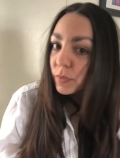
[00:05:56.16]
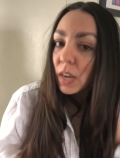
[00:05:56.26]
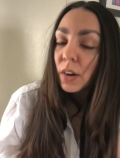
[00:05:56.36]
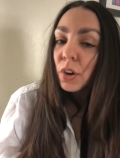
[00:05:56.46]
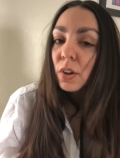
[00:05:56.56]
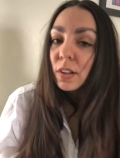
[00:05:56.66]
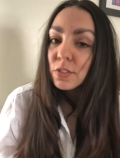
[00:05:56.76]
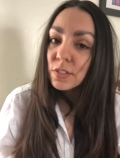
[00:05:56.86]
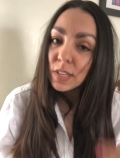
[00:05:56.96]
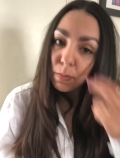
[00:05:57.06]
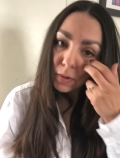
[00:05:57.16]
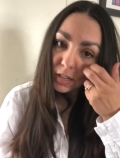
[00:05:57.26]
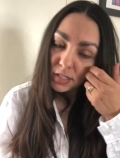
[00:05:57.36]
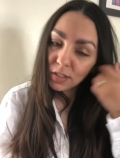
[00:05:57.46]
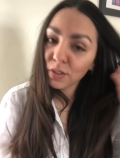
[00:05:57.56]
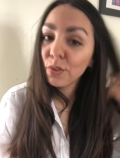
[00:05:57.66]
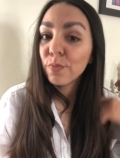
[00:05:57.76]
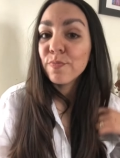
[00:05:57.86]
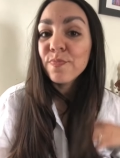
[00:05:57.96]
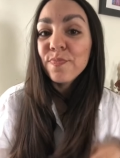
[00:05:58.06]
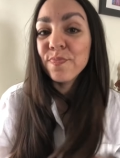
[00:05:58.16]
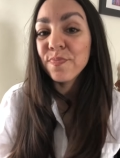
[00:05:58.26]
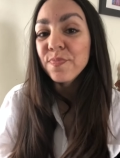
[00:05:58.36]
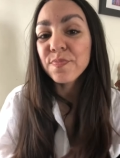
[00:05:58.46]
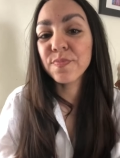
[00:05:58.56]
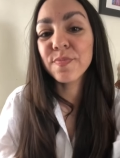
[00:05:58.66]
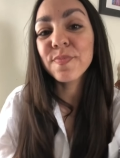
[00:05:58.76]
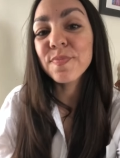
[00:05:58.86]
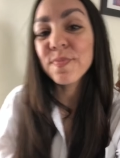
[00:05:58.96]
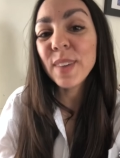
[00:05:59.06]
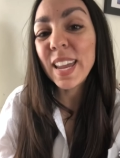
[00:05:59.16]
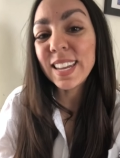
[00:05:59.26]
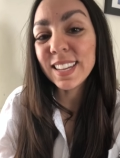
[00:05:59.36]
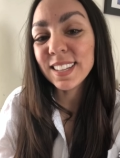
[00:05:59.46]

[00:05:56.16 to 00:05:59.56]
I don't know. I'll just keep you guys in the loop. Bye.